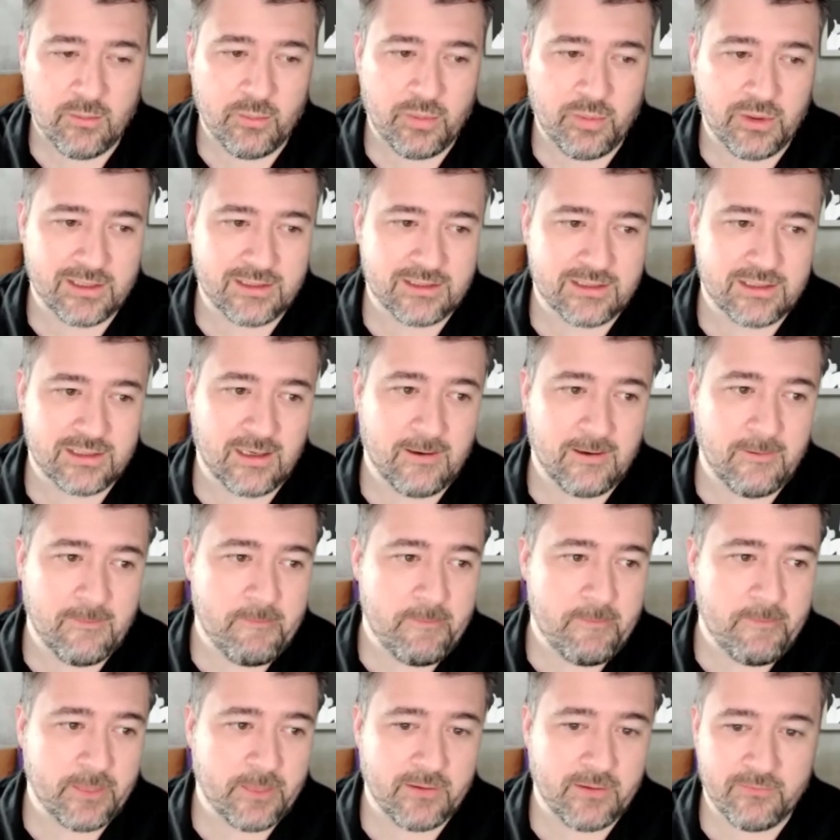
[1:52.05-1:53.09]
But
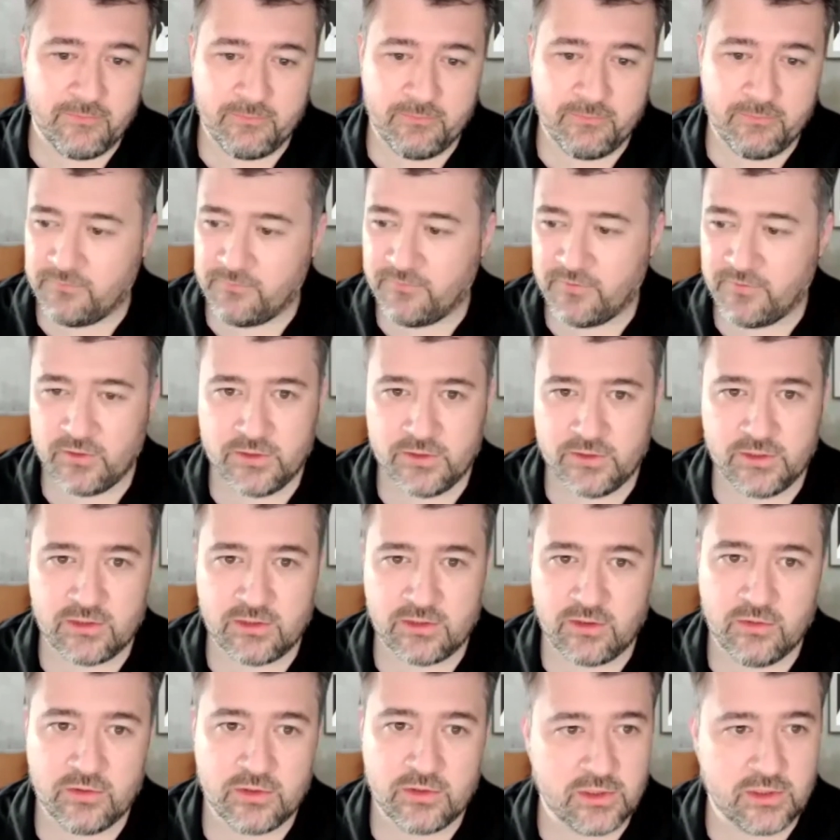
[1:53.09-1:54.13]
full
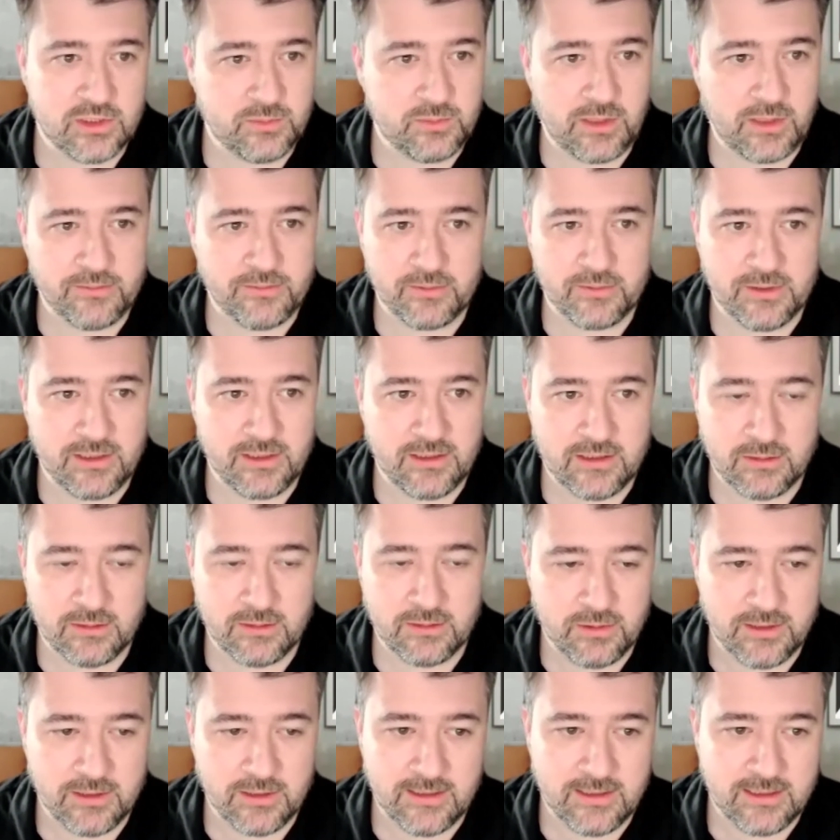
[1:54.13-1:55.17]
disclosure, it's probably
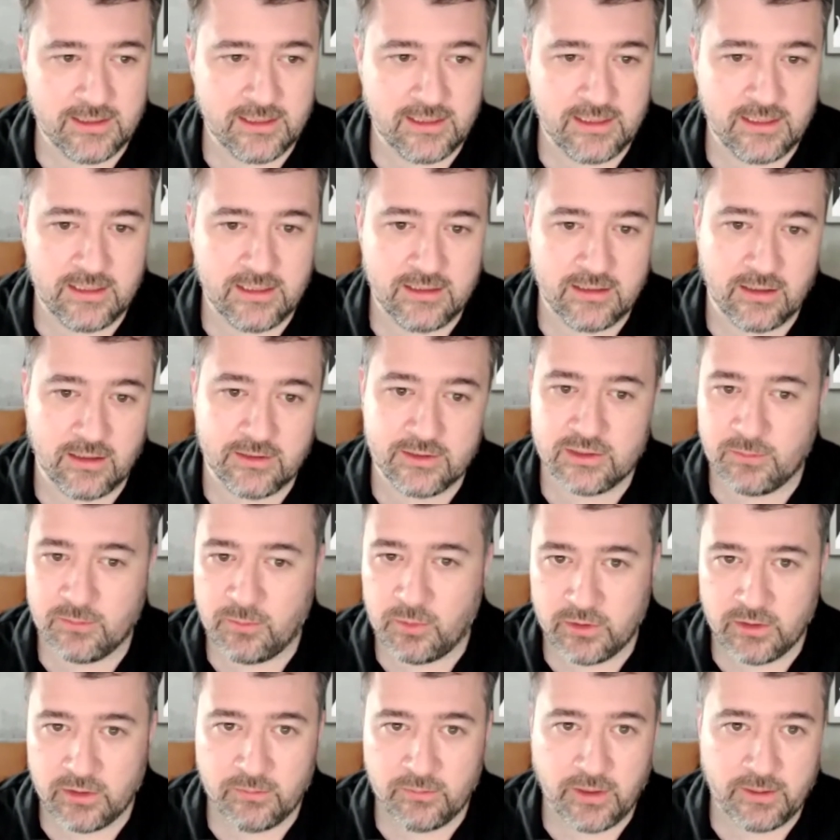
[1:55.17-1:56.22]
completely
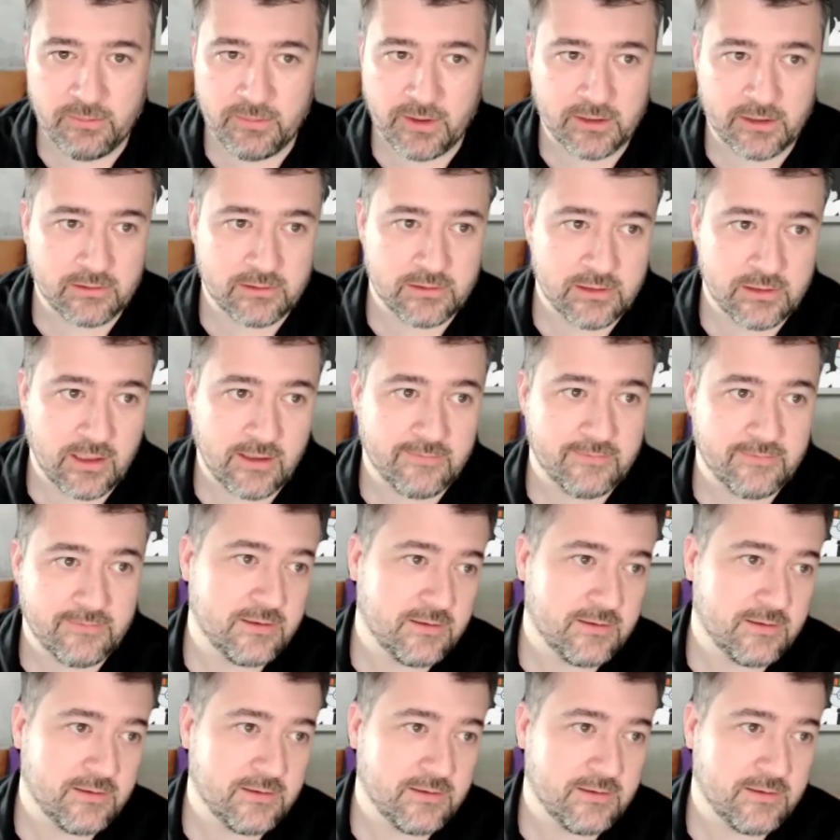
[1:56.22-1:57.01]
unsupported by Microsoft.